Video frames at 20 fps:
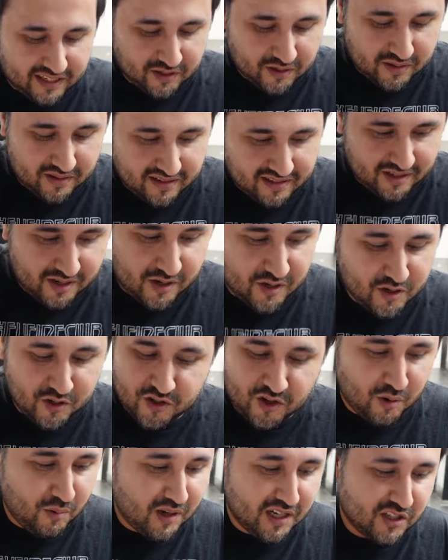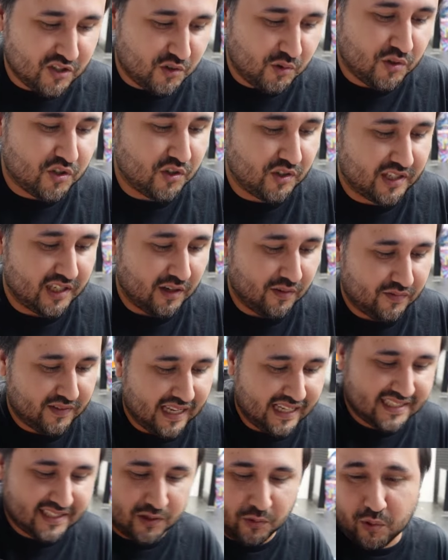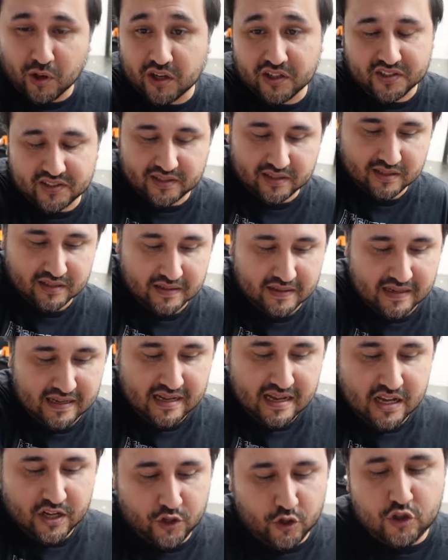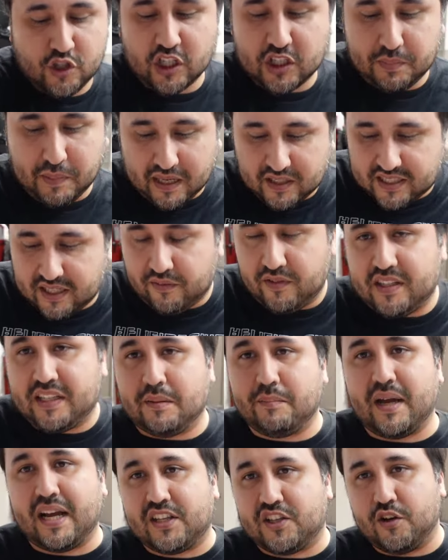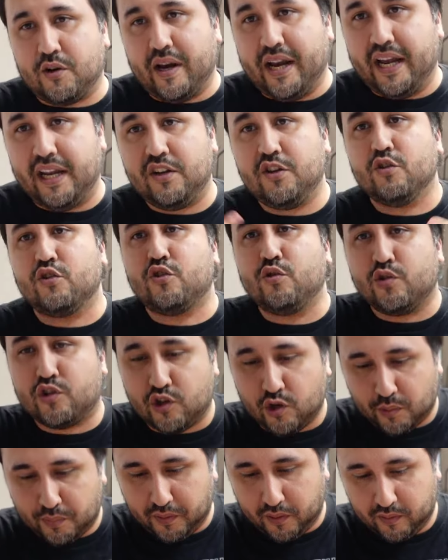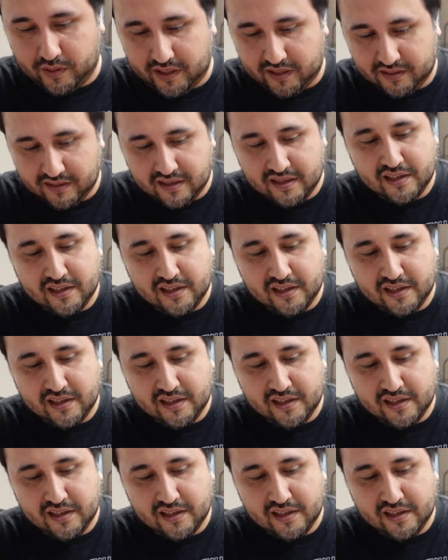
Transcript: no, no. You, you don't want to Zeus yourself. That's the you worst. just bounce everything back. You just bounce everything back to your hand. You Zeus your opponent.